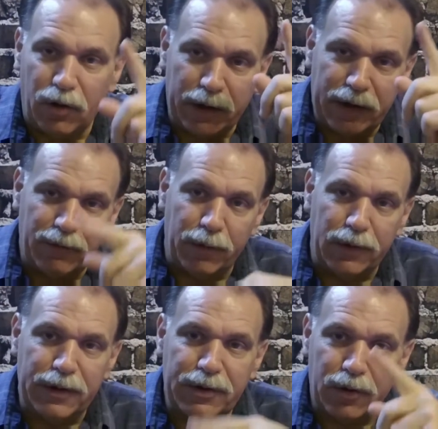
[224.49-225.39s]
I'd give them a
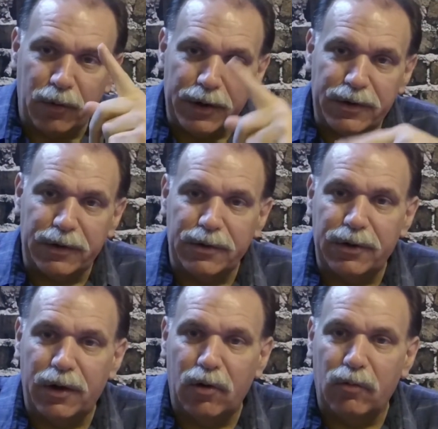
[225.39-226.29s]
list of questions,
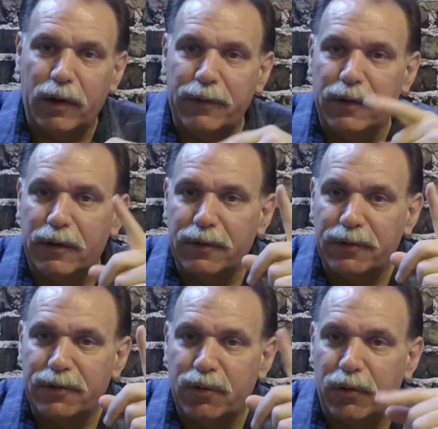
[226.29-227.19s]
maybe
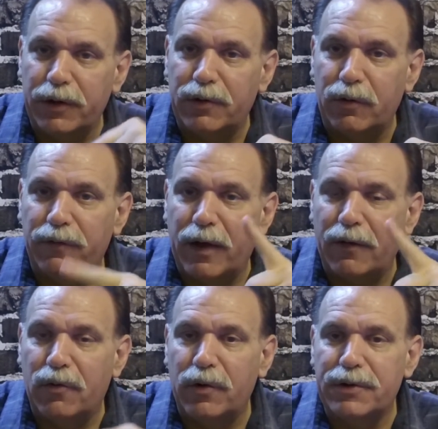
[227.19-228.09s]
there's 20,
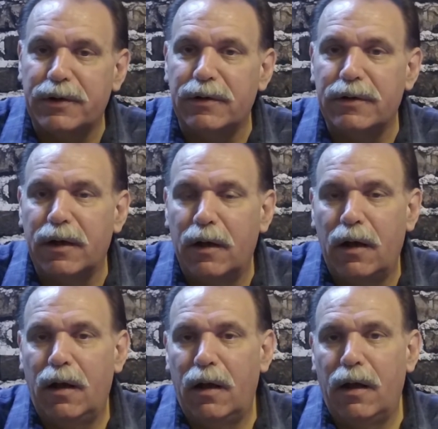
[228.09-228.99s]
25 questions.
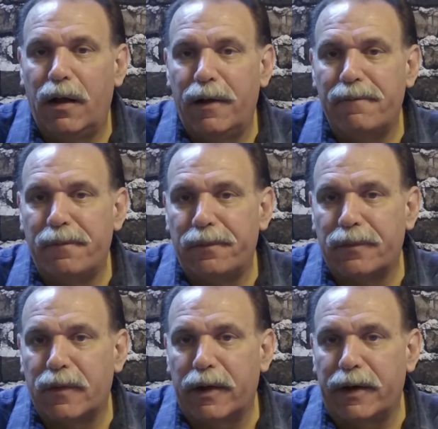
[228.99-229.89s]

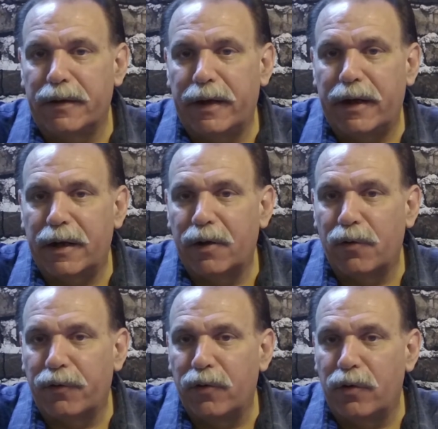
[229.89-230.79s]
And they got to go
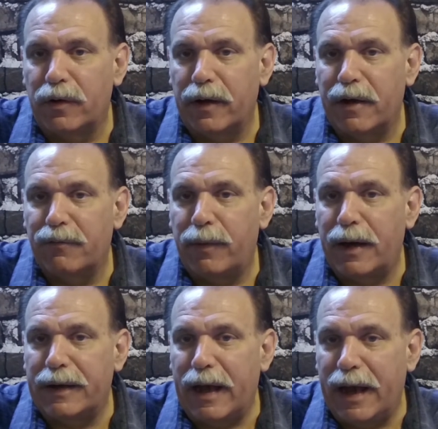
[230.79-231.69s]
through and
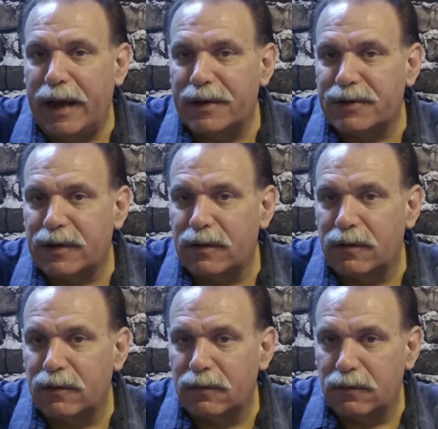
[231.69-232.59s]
everybody ask.
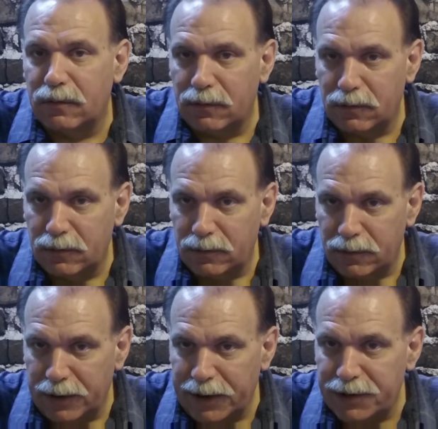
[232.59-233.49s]

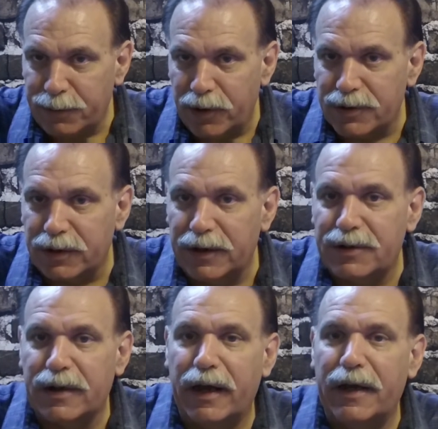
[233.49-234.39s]
Each person
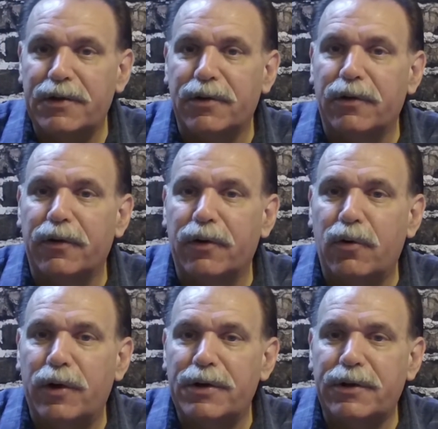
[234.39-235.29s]
gets to answer their
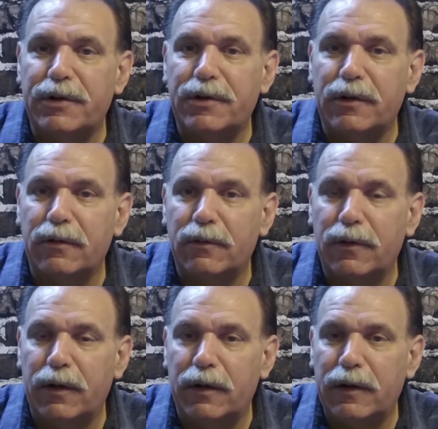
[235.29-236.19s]
questions and
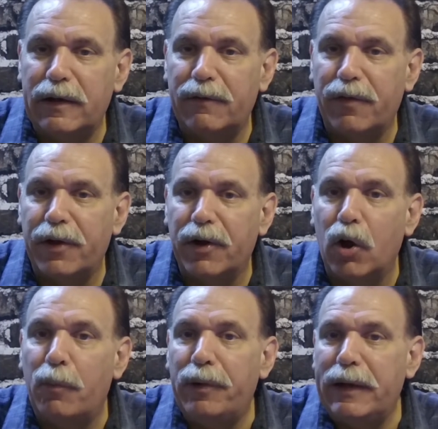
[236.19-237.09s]
give their
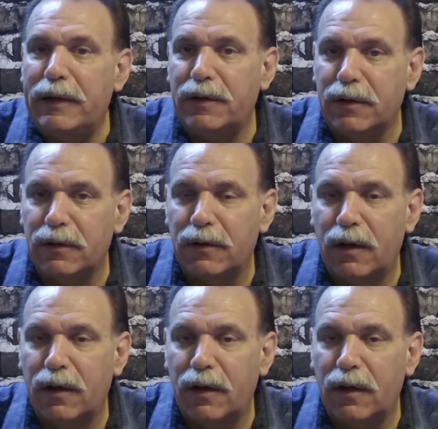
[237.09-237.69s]
opinion.